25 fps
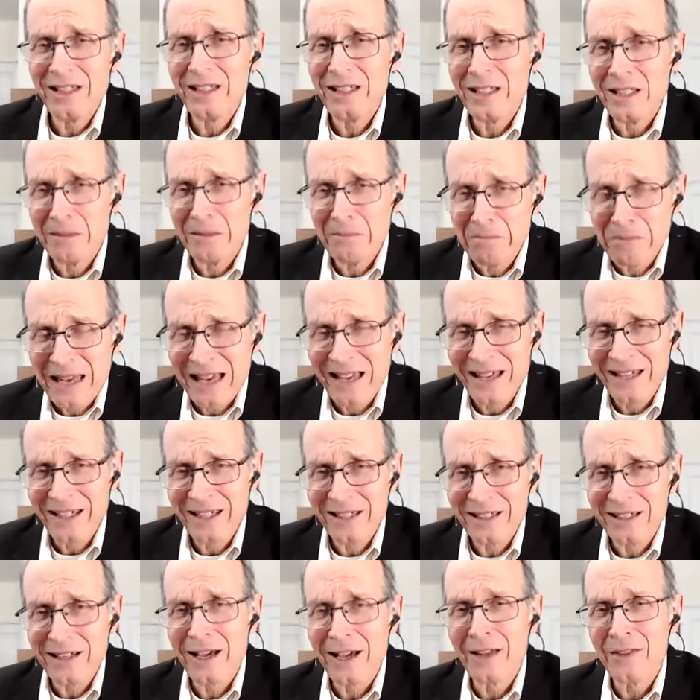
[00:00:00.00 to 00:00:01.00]

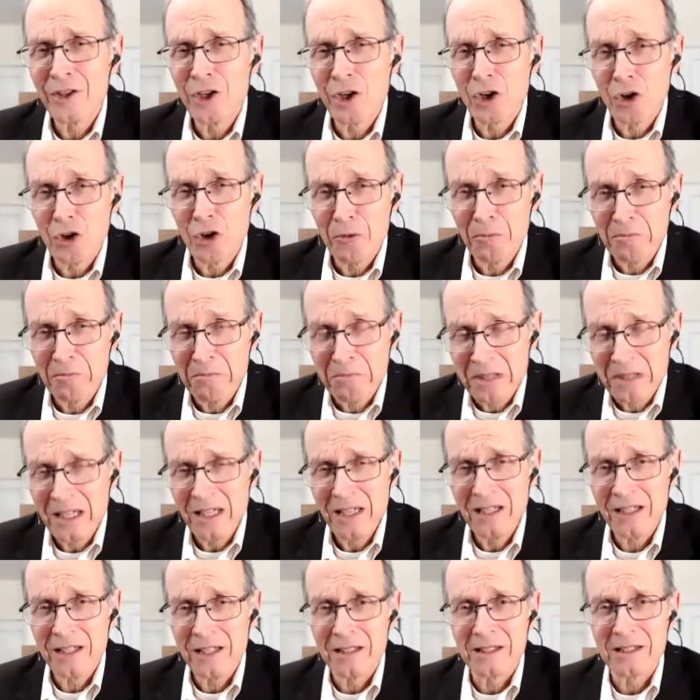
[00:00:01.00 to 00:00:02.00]
dependent on their
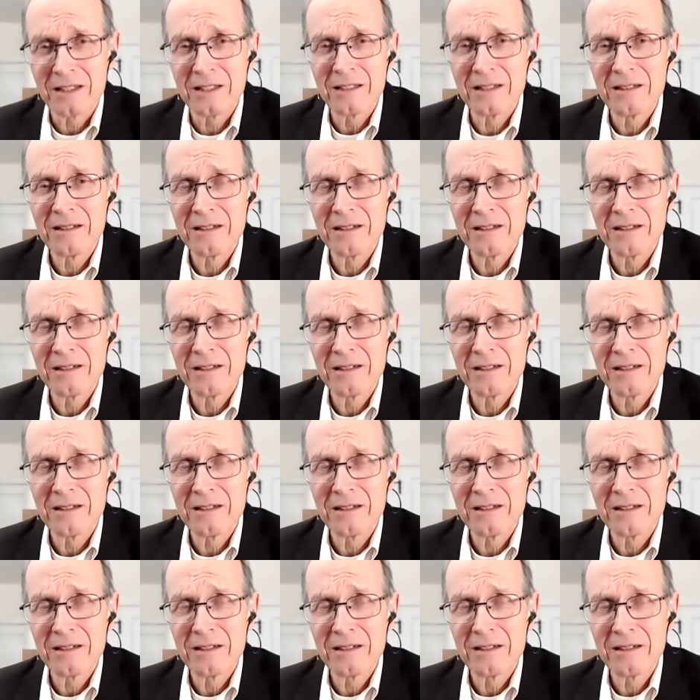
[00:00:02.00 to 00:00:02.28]
obedience.